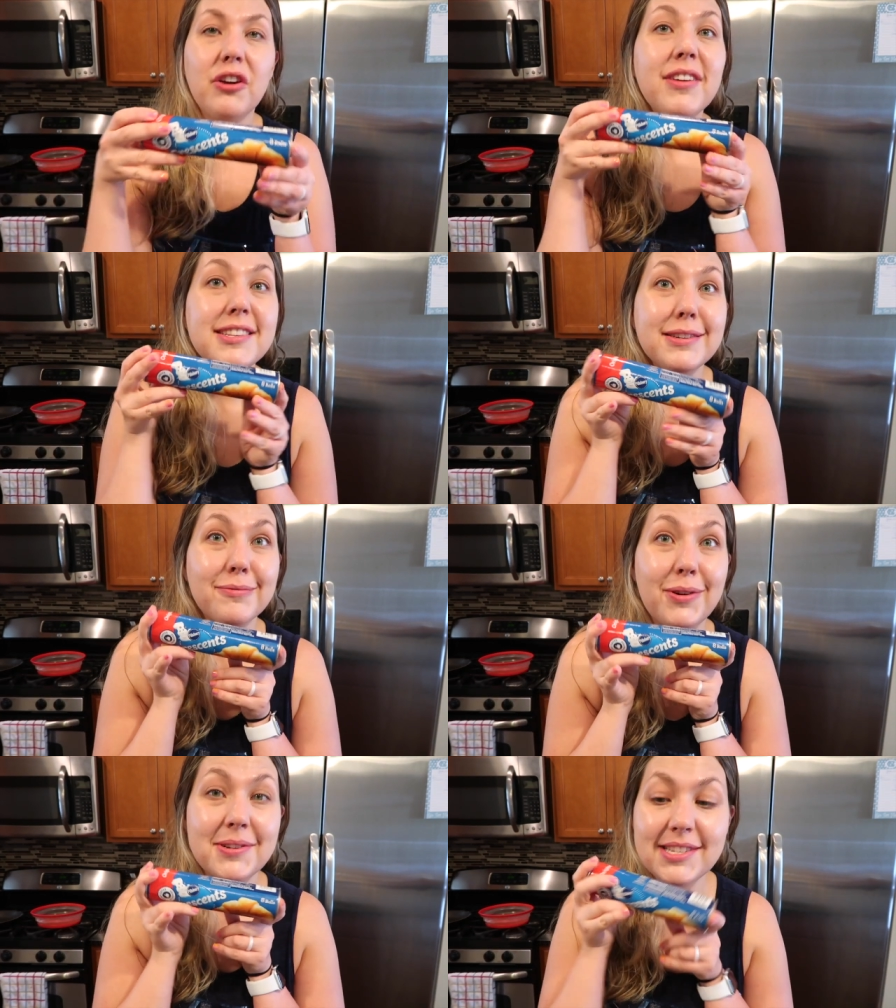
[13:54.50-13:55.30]

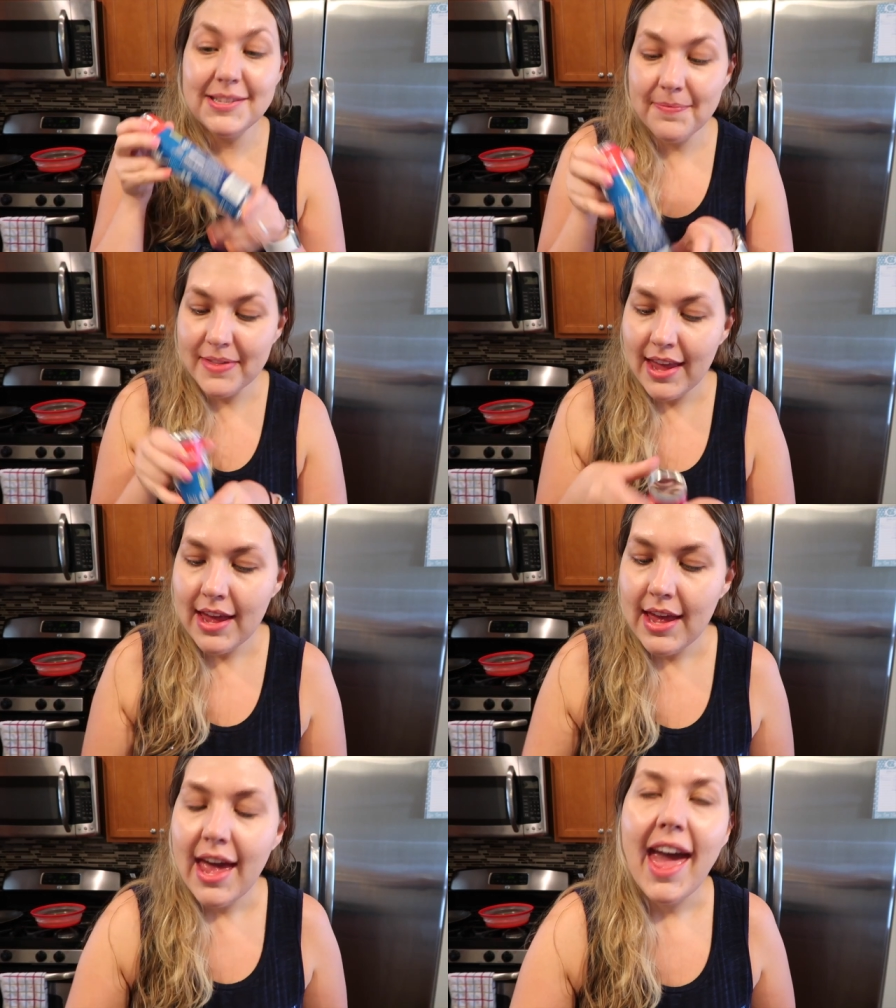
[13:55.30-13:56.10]
crescent rolls
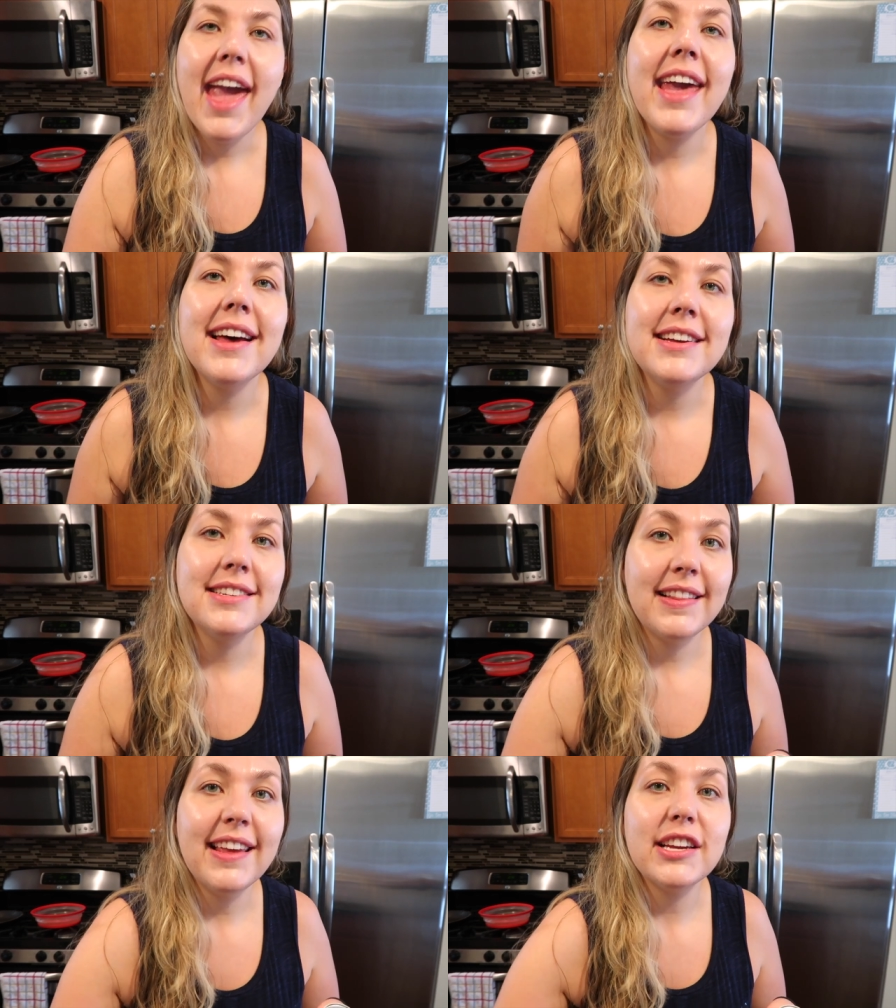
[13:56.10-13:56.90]

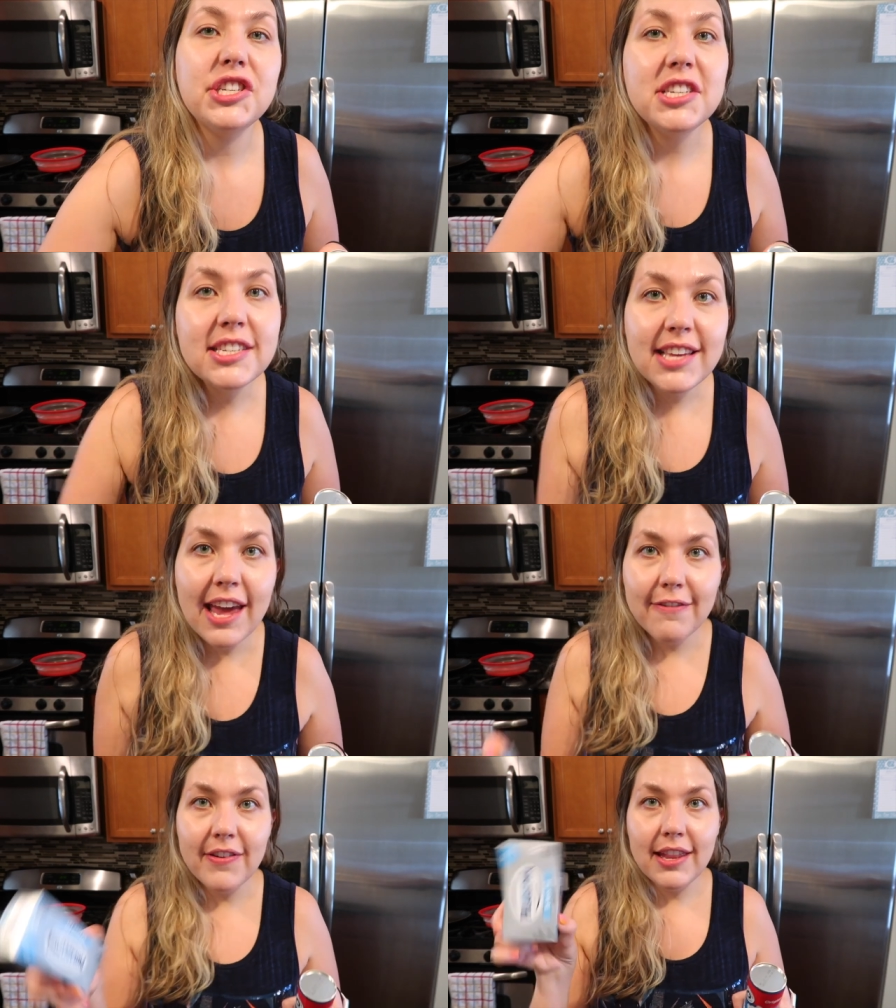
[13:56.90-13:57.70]
and like a
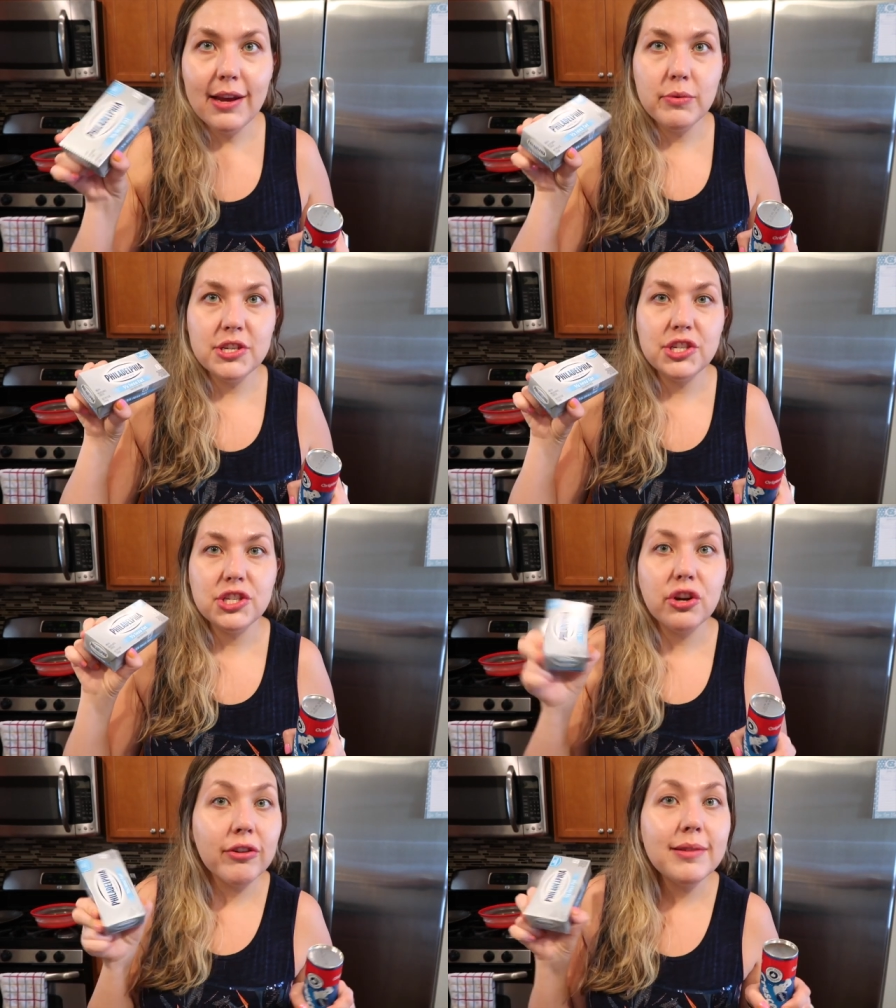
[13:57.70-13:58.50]
cheesecake filling, which is
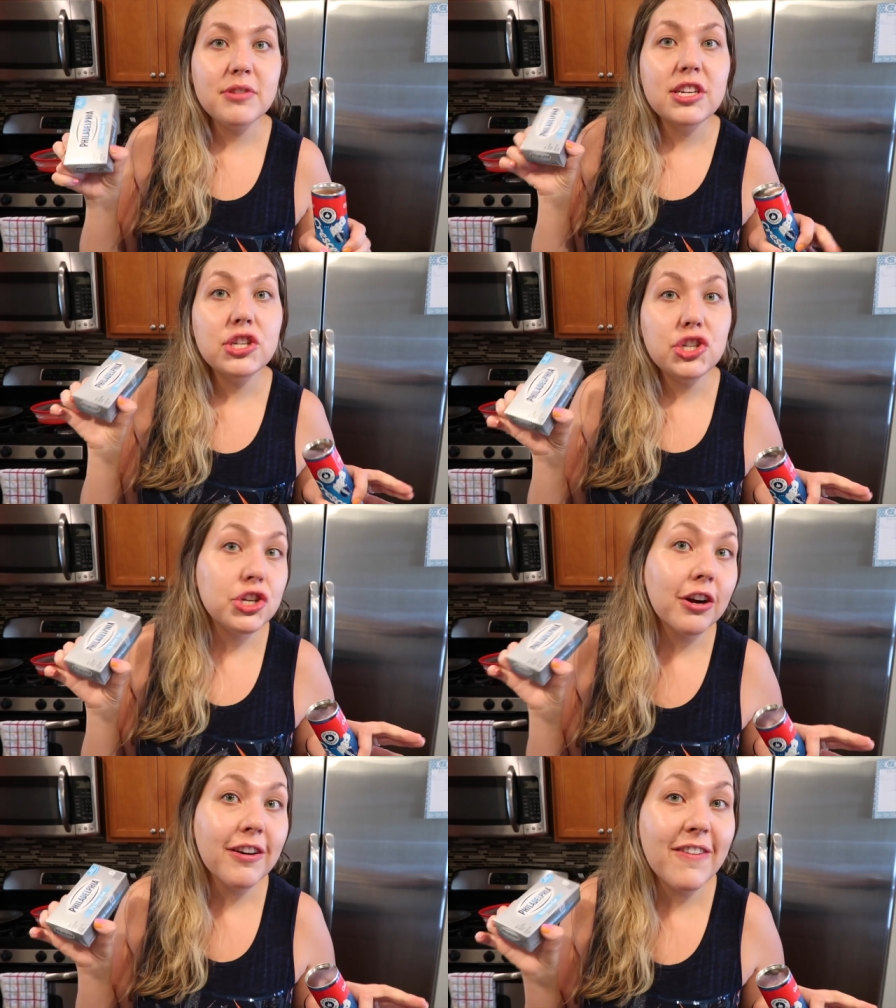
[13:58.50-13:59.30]
just cream cheese,
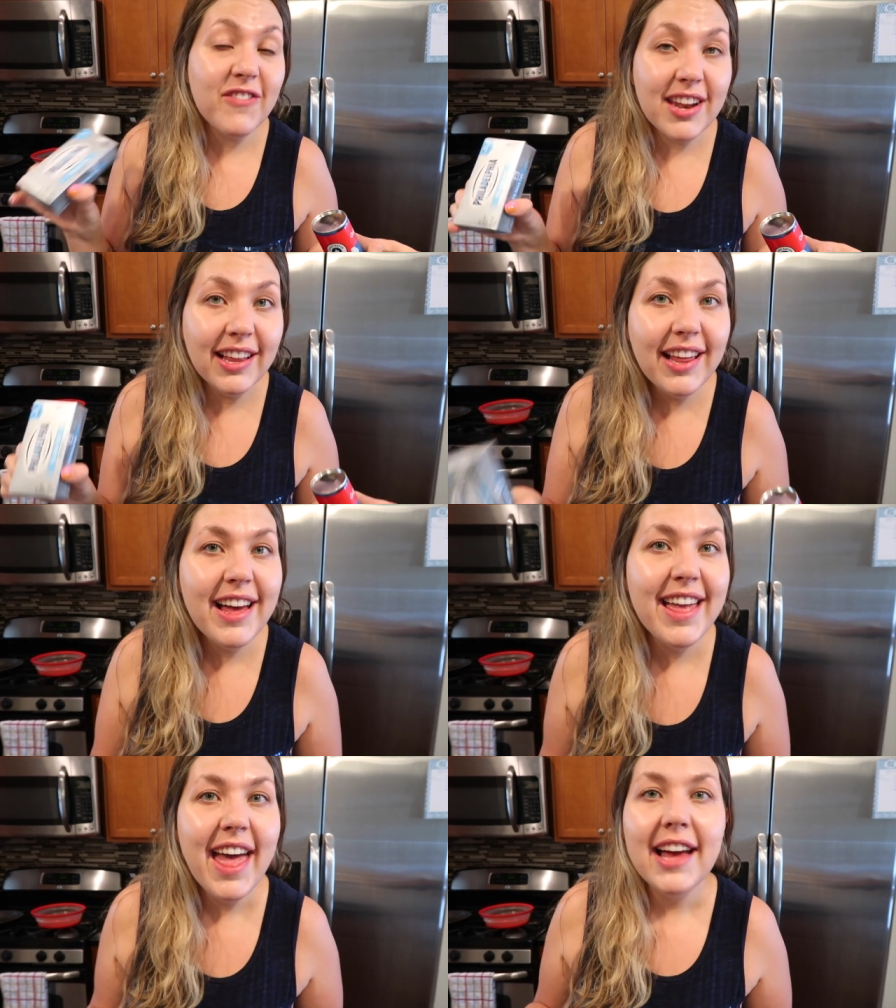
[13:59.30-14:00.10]
sugar, and
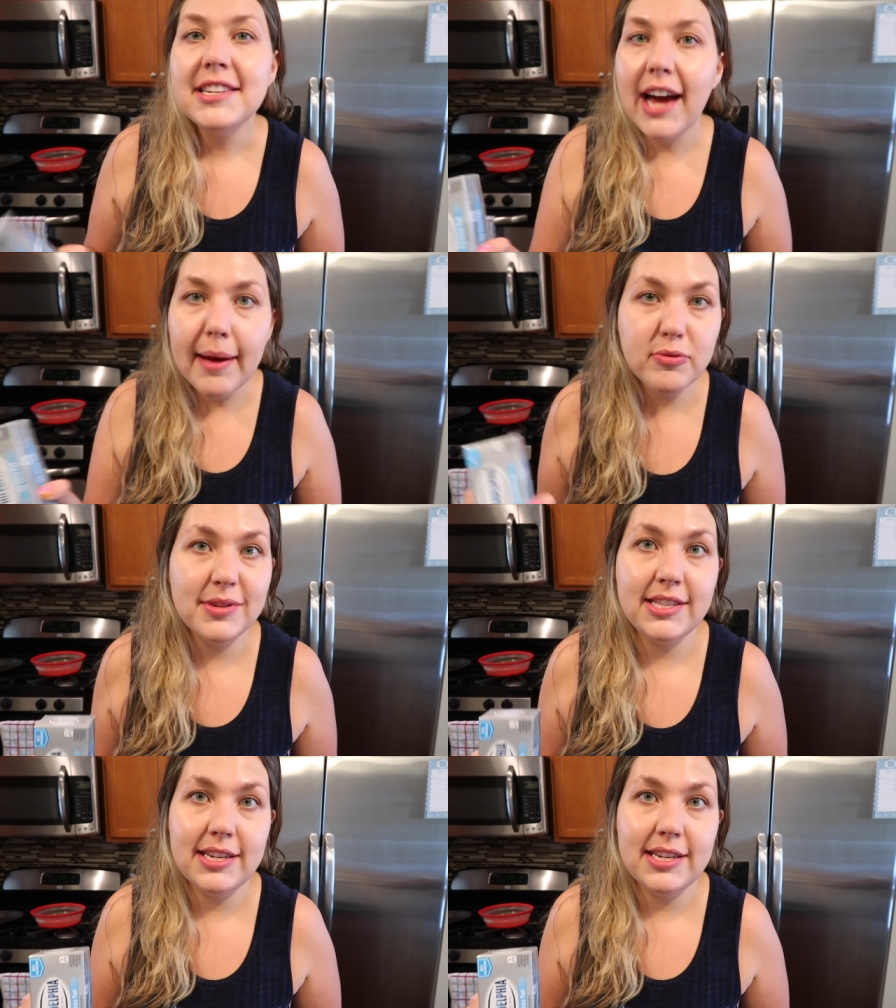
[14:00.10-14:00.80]
vanilla topped with